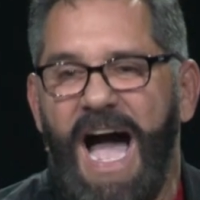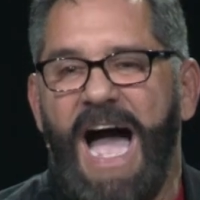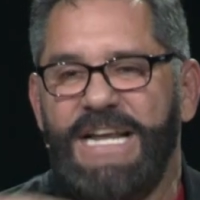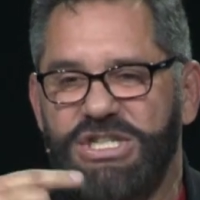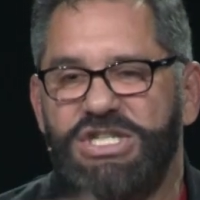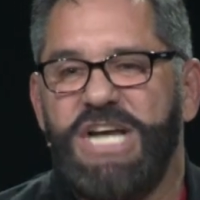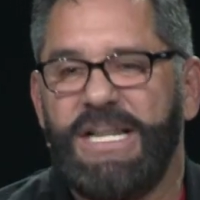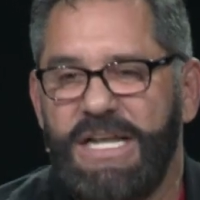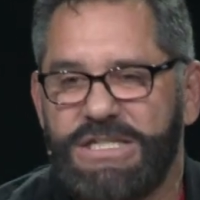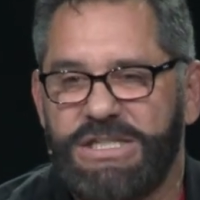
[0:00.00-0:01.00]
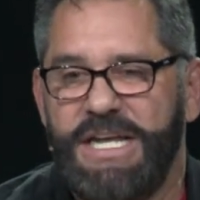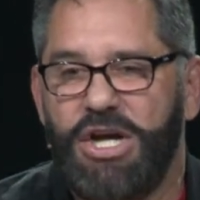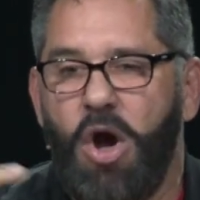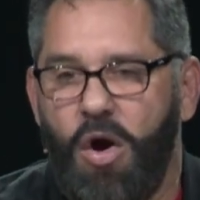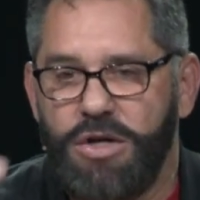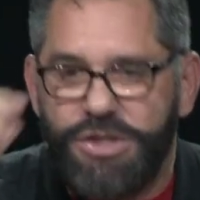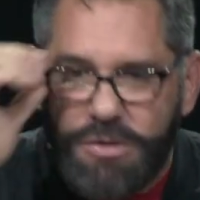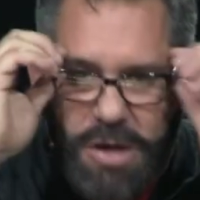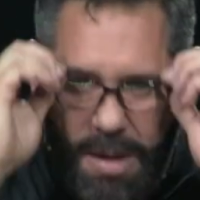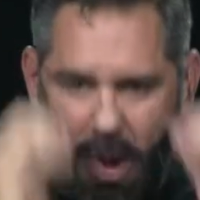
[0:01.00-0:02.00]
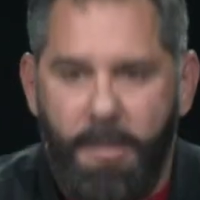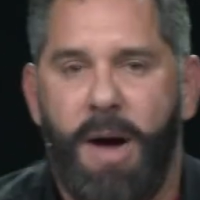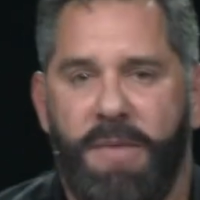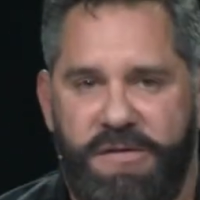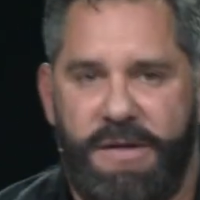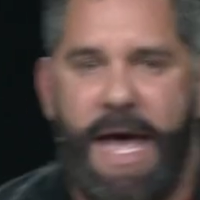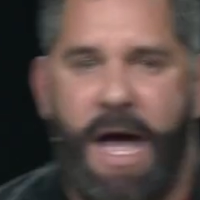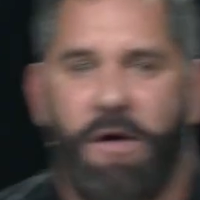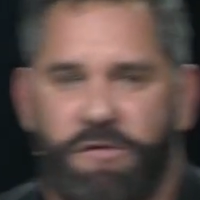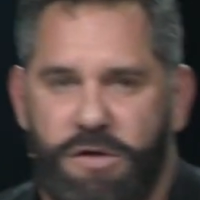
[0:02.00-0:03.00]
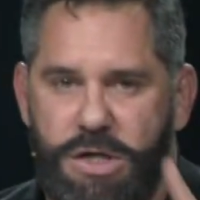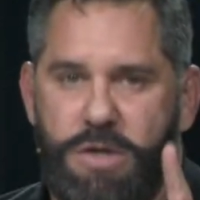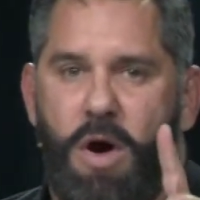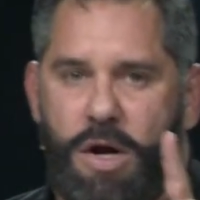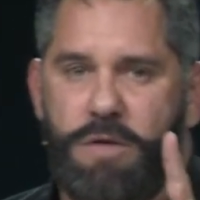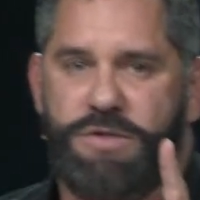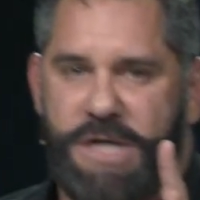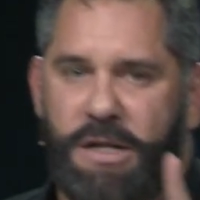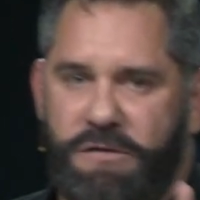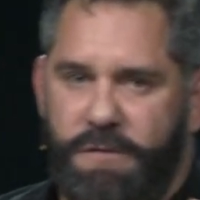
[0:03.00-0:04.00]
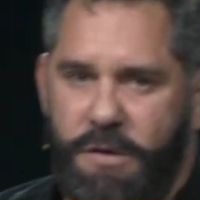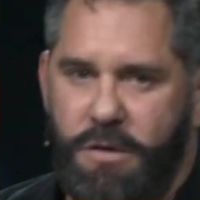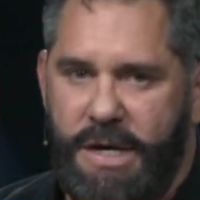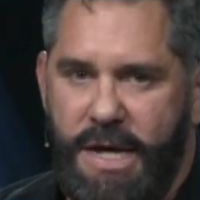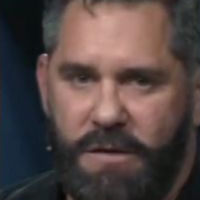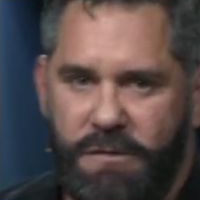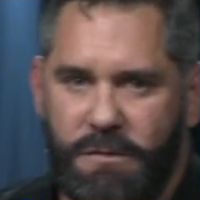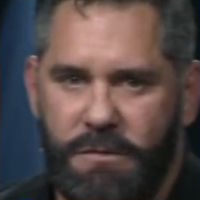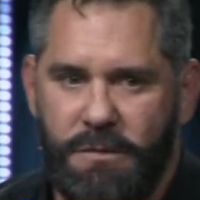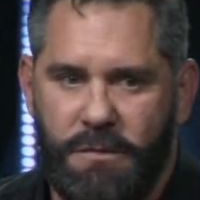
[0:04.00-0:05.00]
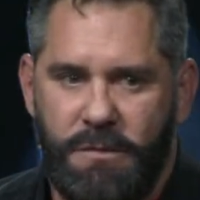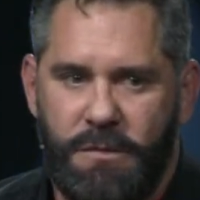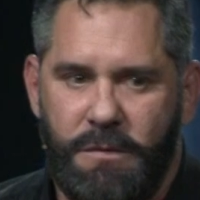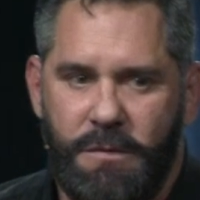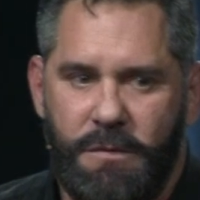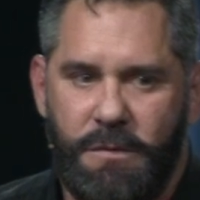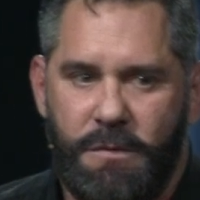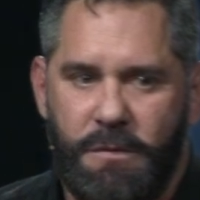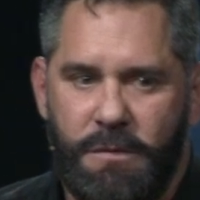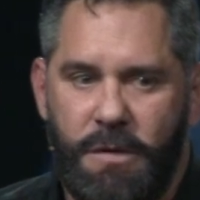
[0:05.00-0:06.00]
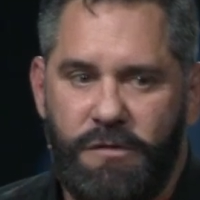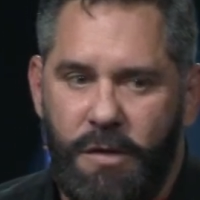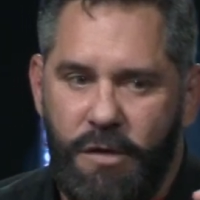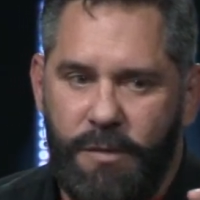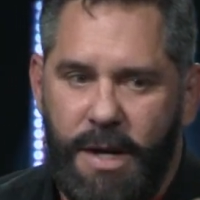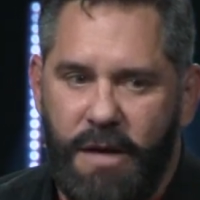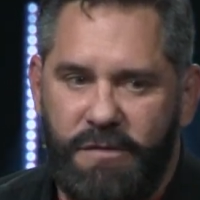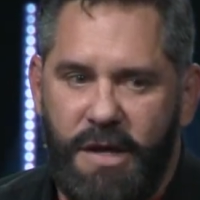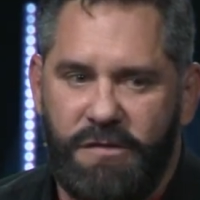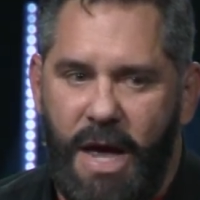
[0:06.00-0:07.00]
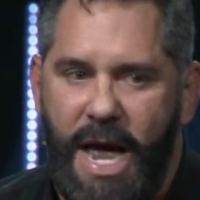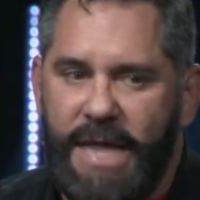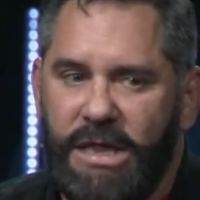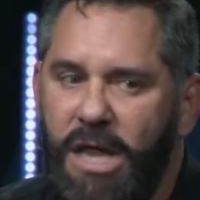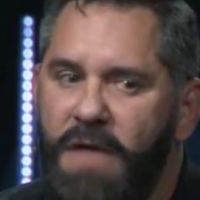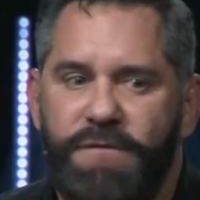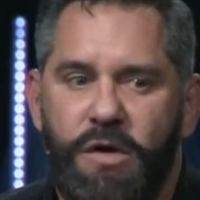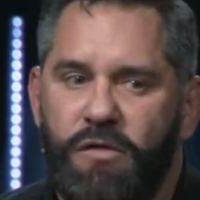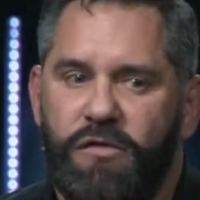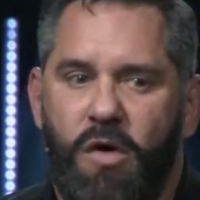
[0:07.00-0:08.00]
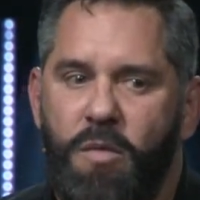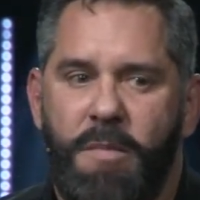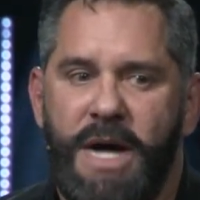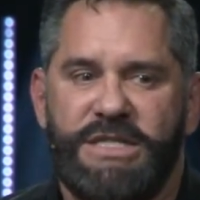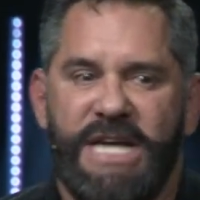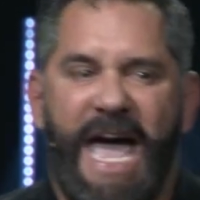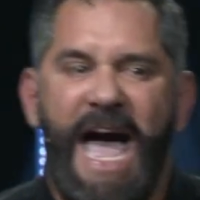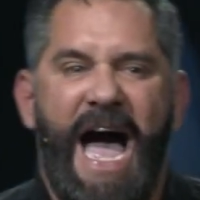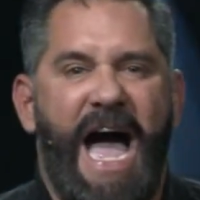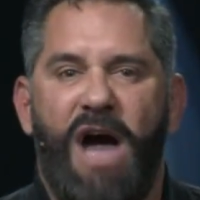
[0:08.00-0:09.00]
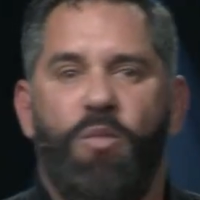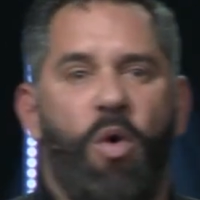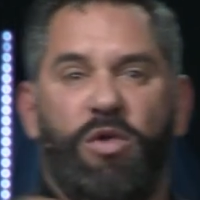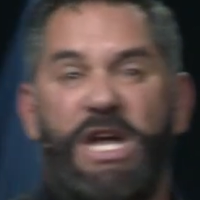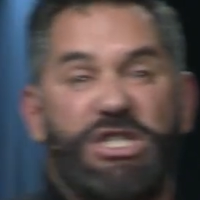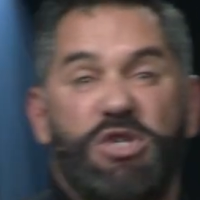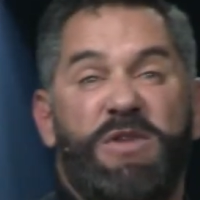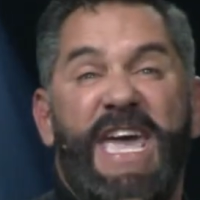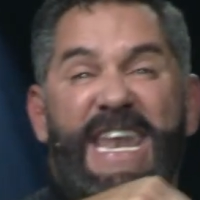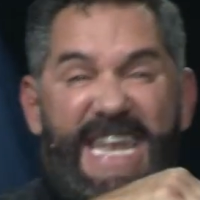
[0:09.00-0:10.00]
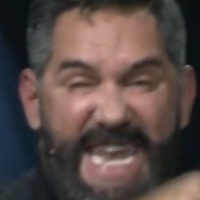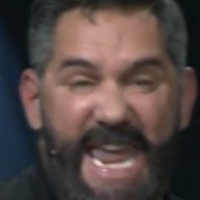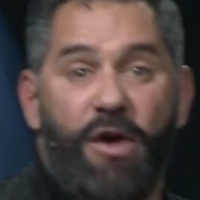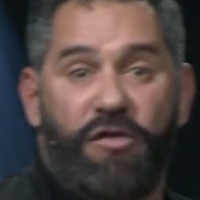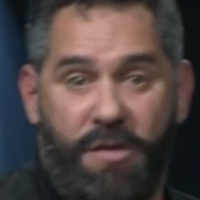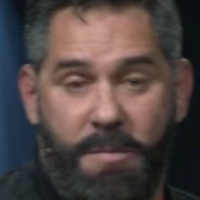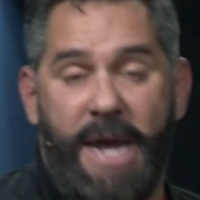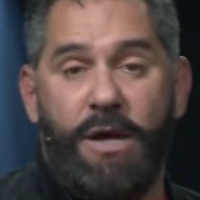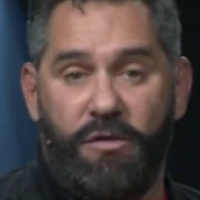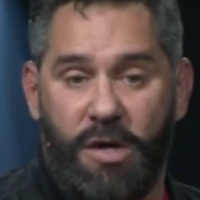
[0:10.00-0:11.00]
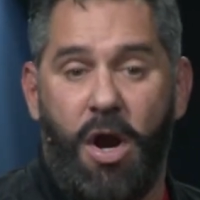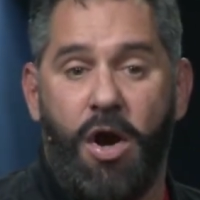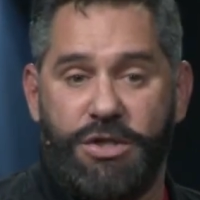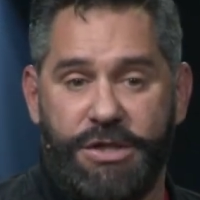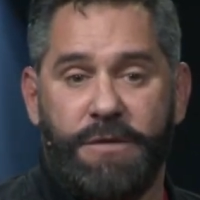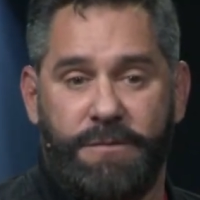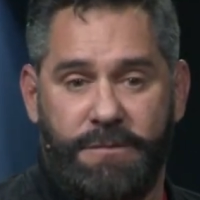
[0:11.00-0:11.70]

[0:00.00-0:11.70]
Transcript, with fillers: I jealously guard you. Come on, mamas in the house. Do you, are you jealous of your kids? So here's what God says I love you so much, I won't let you get near somebody who's gonna hurt you.